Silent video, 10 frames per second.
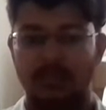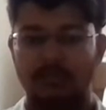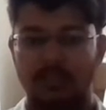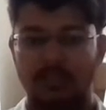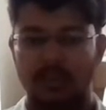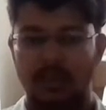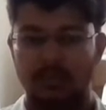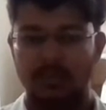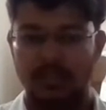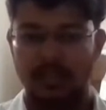After
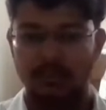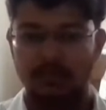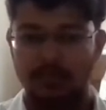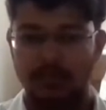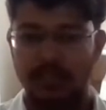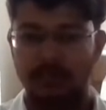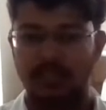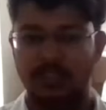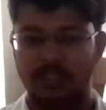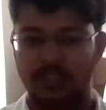Carbax granules, barium
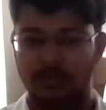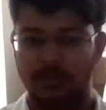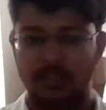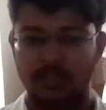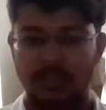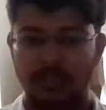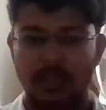mix is given.